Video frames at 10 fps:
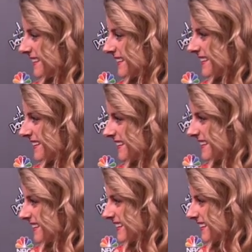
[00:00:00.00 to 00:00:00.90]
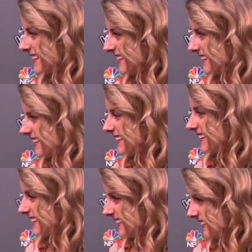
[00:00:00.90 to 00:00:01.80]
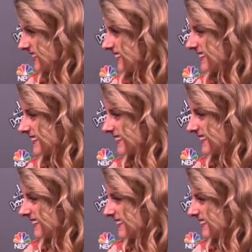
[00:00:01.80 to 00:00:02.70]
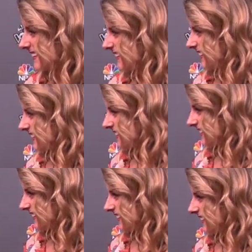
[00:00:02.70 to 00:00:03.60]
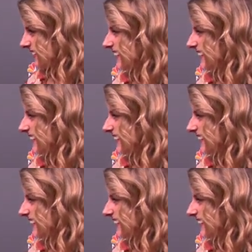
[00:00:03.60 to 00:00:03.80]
No words are spoken by the person on screen.